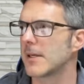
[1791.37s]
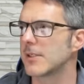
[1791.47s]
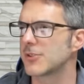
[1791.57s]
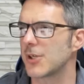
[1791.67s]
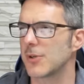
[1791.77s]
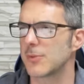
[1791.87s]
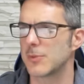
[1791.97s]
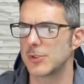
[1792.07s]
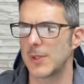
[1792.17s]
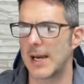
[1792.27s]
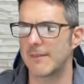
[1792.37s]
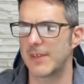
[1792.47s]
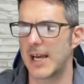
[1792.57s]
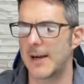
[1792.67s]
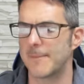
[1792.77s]
So you have
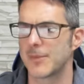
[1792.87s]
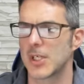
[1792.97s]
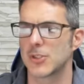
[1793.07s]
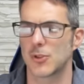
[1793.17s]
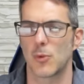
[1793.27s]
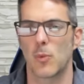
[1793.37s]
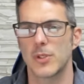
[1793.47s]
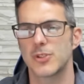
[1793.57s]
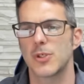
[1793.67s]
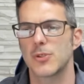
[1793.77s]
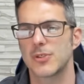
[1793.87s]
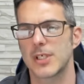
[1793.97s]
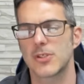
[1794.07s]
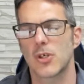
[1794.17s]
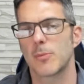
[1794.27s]
that. So once those
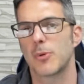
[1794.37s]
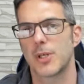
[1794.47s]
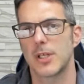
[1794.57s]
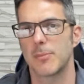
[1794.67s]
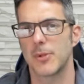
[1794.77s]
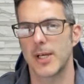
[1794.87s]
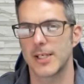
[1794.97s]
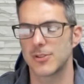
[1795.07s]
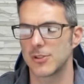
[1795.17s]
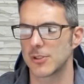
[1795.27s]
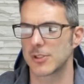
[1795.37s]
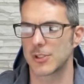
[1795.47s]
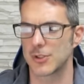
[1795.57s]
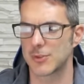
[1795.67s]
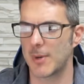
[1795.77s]
things are put into place, you're in a
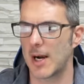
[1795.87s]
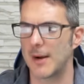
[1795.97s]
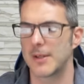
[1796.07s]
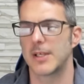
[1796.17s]
good spot.